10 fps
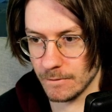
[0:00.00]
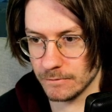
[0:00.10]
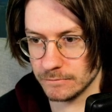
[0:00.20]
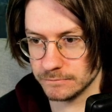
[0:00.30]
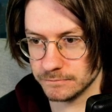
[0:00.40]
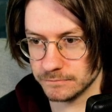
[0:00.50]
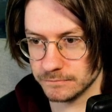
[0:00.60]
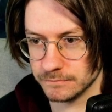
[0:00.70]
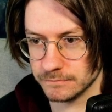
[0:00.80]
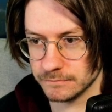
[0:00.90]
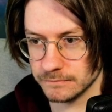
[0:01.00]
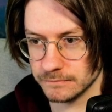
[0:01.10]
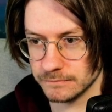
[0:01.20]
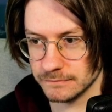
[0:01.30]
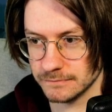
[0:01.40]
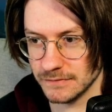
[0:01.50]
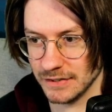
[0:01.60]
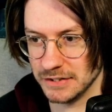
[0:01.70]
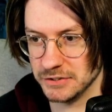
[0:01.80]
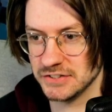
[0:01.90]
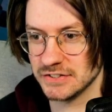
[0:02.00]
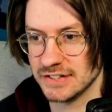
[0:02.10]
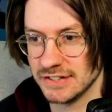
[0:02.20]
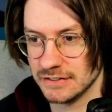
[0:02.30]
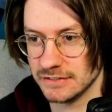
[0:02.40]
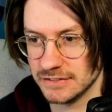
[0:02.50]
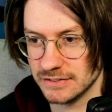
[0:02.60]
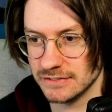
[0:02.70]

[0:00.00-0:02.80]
Oh, yeah, they're fine. They'll just sit there.